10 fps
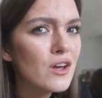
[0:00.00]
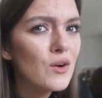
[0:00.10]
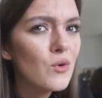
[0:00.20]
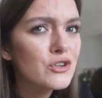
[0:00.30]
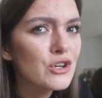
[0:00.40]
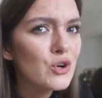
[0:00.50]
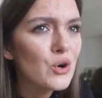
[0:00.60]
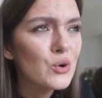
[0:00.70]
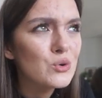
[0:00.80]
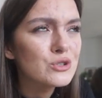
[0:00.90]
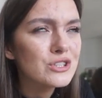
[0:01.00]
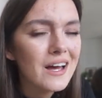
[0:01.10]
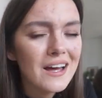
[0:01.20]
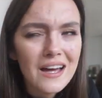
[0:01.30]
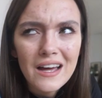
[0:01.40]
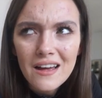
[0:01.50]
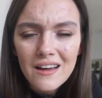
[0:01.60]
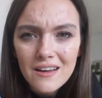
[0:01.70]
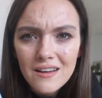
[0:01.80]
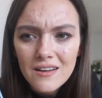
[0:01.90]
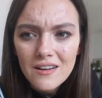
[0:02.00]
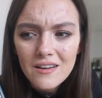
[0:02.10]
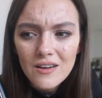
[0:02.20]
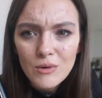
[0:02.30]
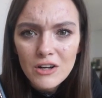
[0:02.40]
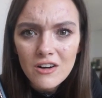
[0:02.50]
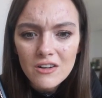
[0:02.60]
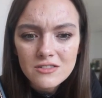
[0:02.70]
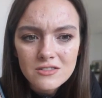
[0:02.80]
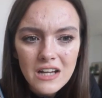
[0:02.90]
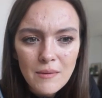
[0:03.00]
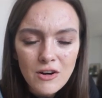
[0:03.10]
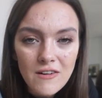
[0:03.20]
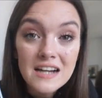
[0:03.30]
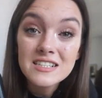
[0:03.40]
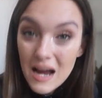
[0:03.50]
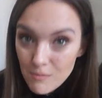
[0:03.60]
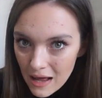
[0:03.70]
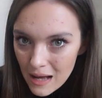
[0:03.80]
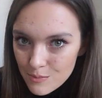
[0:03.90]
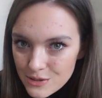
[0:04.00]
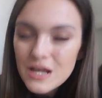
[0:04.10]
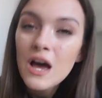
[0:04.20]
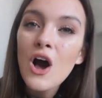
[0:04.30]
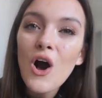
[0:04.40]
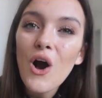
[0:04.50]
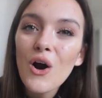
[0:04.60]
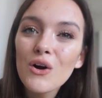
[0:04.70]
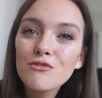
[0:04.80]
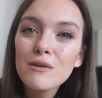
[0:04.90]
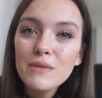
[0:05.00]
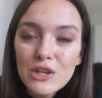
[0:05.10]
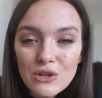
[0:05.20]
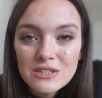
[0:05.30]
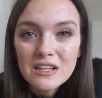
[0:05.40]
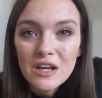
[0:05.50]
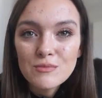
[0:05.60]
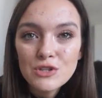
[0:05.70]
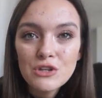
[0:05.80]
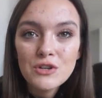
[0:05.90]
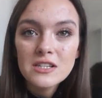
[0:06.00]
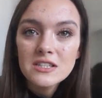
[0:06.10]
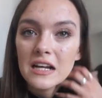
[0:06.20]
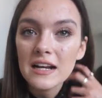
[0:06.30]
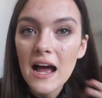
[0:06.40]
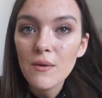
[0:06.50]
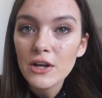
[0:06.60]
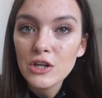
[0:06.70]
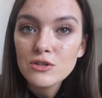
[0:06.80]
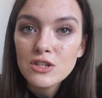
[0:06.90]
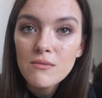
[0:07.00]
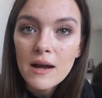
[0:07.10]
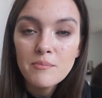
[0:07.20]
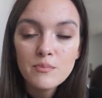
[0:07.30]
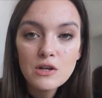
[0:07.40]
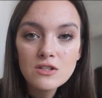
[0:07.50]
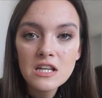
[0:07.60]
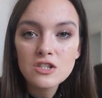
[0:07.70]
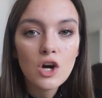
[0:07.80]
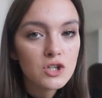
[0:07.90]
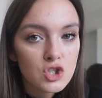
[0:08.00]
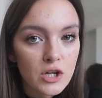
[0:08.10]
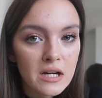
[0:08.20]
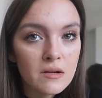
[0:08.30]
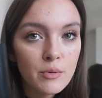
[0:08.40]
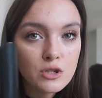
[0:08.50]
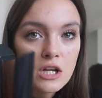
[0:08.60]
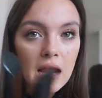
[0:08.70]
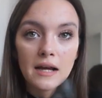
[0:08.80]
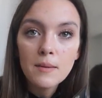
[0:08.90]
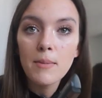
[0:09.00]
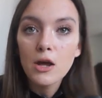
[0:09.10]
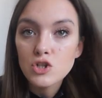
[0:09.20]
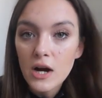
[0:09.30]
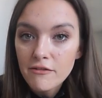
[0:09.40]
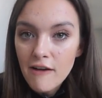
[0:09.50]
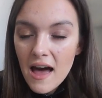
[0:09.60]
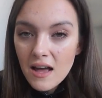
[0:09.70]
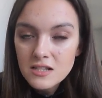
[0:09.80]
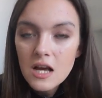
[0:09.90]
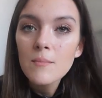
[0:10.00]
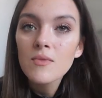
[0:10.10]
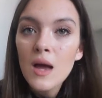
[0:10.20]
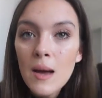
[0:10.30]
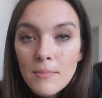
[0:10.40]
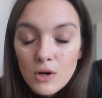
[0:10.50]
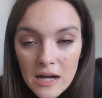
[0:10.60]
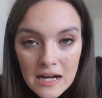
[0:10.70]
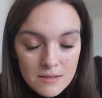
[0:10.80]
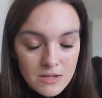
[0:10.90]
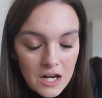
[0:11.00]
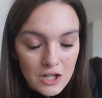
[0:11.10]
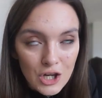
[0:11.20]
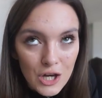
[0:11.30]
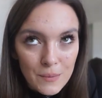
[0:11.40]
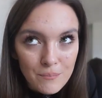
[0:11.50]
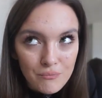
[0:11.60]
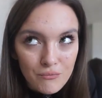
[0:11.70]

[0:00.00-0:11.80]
what's it called? Oh my God, am I right? Time lapse of me using them so you can see like how I use them. I use these not to straighten, but to like blow dry effects. But guys, I'm telling you,